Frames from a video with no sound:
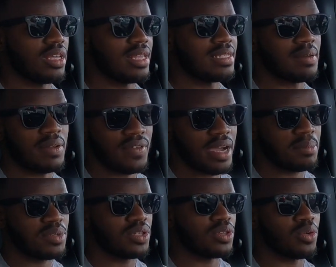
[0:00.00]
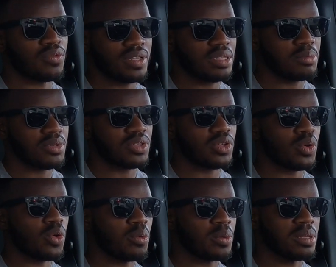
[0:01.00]
and 75% or 50%
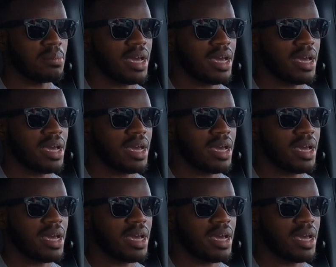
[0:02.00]
or when the